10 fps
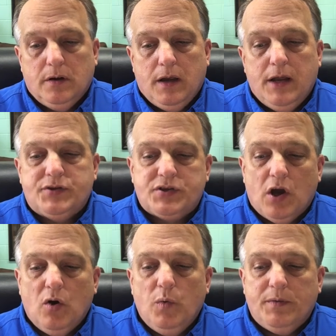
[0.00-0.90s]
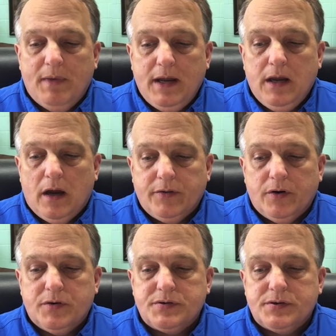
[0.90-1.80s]
And so with many
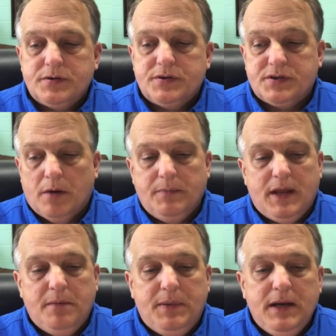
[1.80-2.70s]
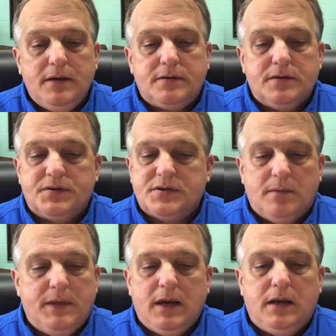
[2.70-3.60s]
others, some they beat and
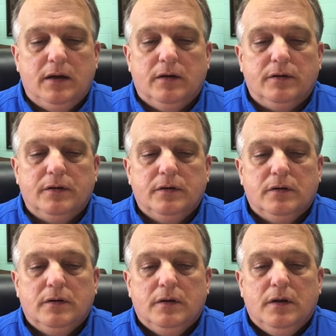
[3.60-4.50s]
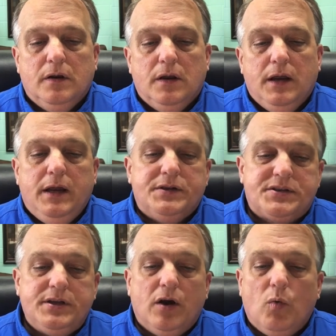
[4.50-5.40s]
some they killed. He had
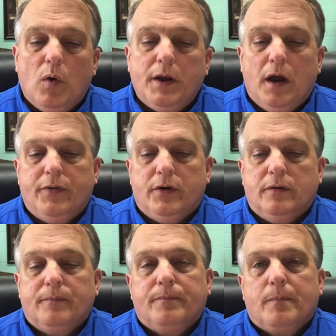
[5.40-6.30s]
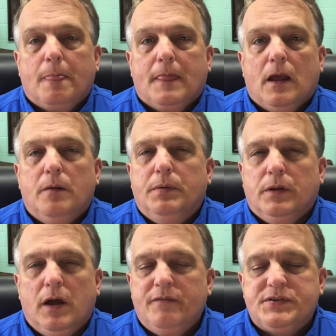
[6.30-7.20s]
still one other, a
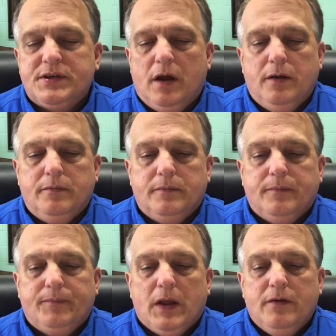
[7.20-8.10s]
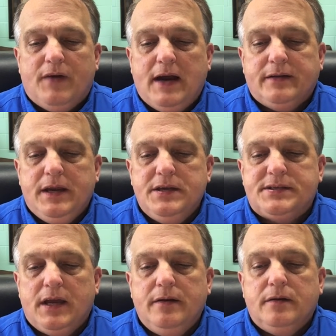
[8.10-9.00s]
beloved son. Finally he
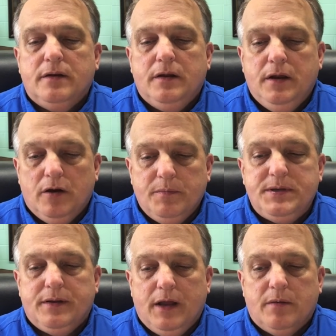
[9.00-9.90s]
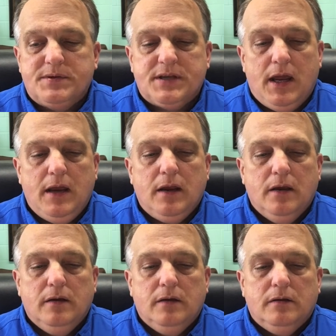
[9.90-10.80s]
sent him to them, saying,
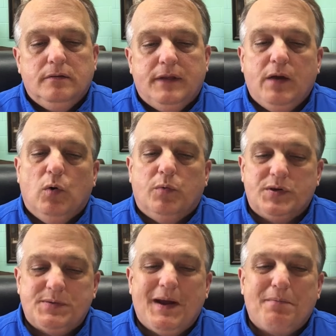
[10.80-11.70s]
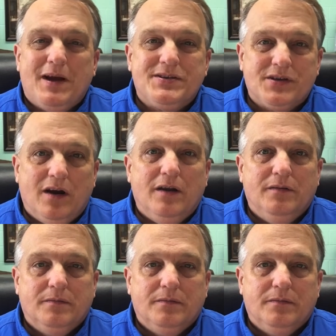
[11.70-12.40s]
They will respect my son.